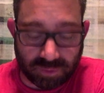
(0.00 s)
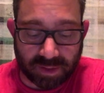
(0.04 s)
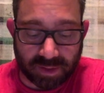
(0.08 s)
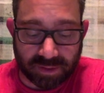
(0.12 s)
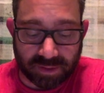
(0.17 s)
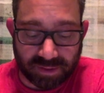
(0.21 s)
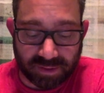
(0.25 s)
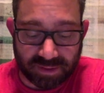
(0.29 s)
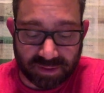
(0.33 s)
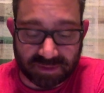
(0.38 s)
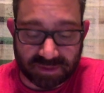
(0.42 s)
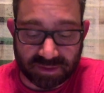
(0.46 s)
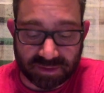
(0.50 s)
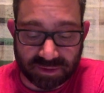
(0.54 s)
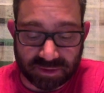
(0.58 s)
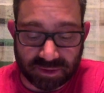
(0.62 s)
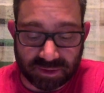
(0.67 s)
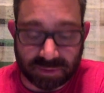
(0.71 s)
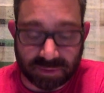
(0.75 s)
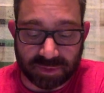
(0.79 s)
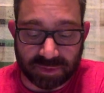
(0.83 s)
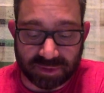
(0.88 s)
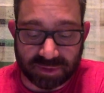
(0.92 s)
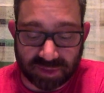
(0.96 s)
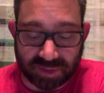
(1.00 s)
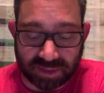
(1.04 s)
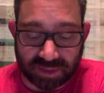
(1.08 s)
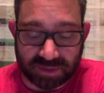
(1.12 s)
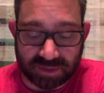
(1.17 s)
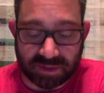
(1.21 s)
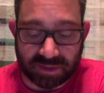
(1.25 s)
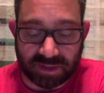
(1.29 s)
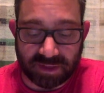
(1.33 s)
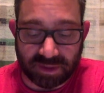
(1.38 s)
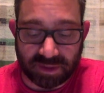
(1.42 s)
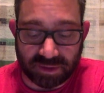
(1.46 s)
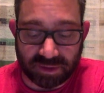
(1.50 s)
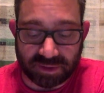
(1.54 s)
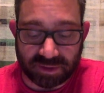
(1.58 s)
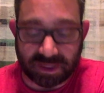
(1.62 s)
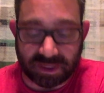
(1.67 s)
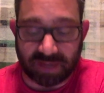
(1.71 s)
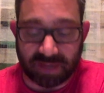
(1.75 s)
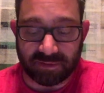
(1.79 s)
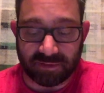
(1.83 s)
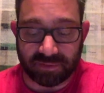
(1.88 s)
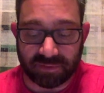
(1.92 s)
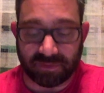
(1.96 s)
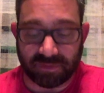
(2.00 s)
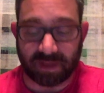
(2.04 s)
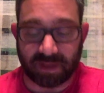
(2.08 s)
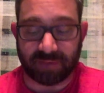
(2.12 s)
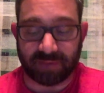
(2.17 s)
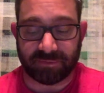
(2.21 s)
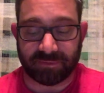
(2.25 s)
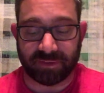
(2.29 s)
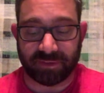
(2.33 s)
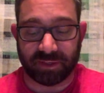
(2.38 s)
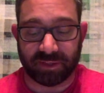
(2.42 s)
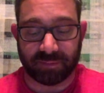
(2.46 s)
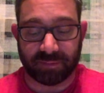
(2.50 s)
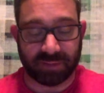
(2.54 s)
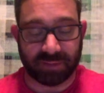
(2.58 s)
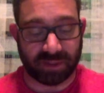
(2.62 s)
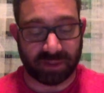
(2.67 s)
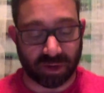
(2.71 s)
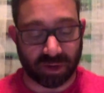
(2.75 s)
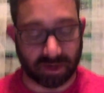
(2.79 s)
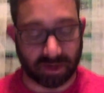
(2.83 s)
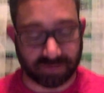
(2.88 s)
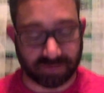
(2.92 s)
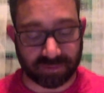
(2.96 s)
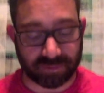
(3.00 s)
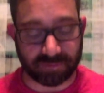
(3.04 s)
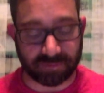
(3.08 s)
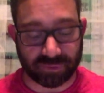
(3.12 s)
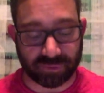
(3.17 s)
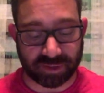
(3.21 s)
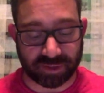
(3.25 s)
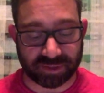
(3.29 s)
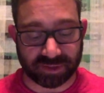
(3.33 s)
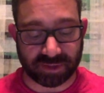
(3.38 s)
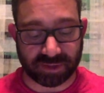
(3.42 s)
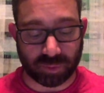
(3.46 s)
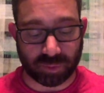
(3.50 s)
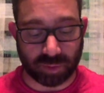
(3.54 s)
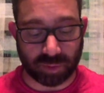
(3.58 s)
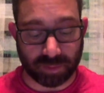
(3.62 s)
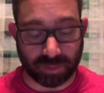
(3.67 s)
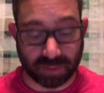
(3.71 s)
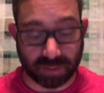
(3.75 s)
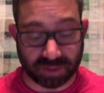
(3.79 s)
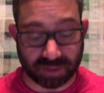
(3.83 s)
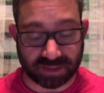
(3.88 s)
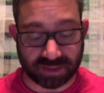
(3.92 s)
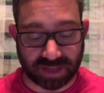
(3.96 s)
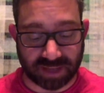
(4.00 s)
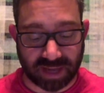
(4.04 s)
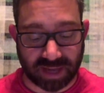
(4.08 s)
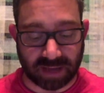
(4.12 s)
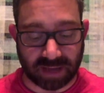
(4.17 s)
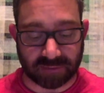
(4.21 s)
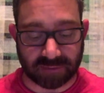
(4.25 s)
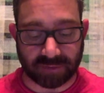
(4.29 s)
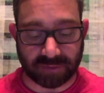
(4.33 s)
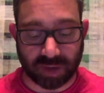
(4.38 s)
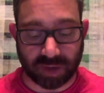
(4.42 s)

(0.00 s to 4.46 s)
thinks this is precisely the understanding of divine freedom and the offer of grace that we must have.